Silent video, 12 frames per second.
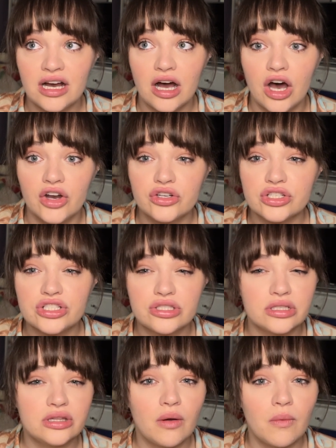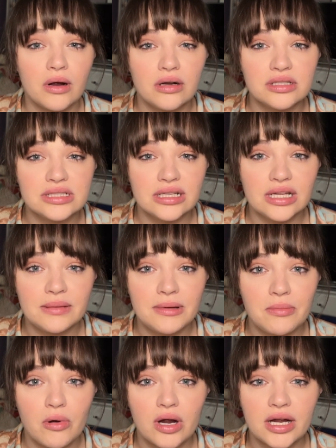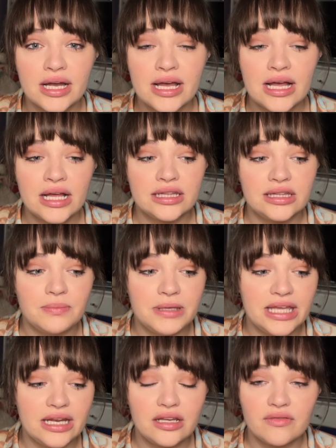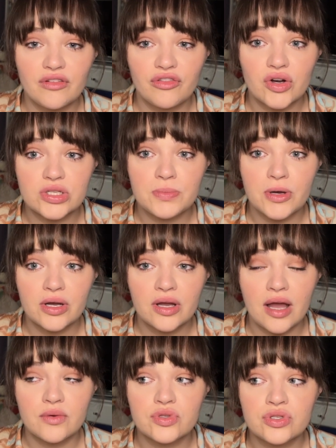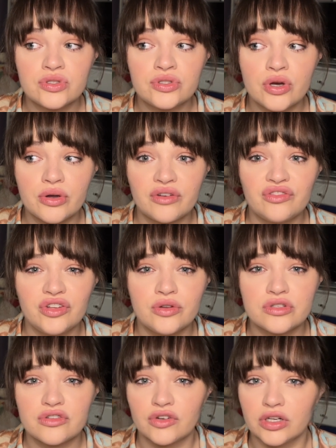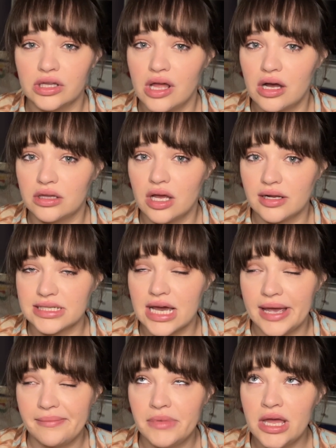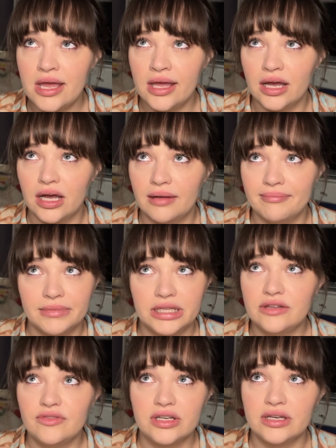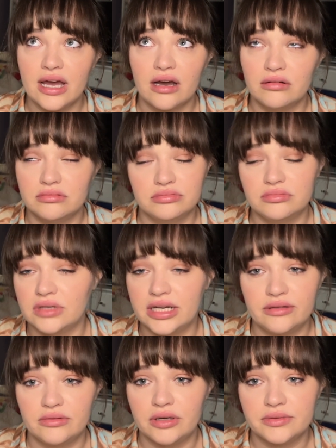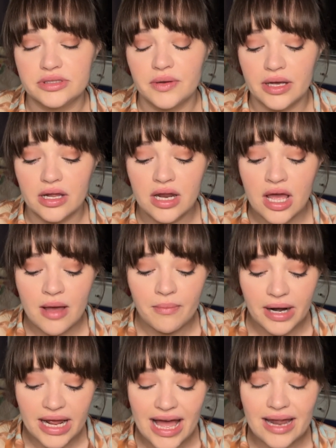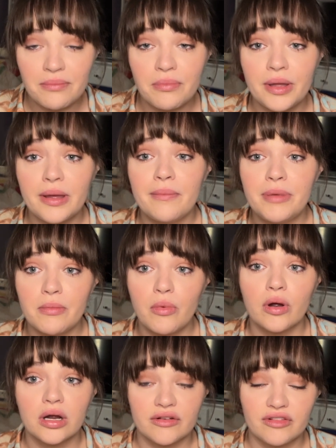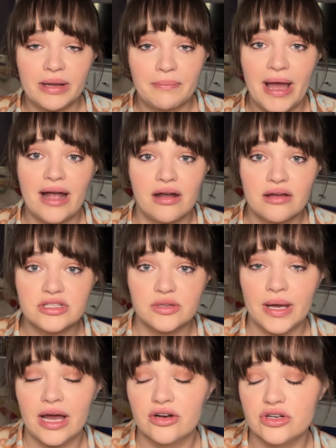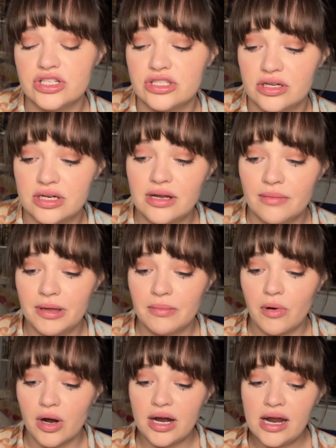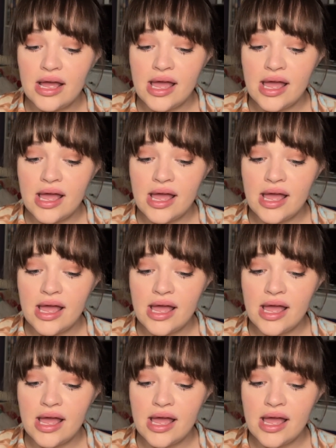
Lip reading: understood the world a little bit more. The beginning of the first book, I was so confused for a long time. Even now, I don't know what's going on. But I had a bit more of like background, so I understood a bit more.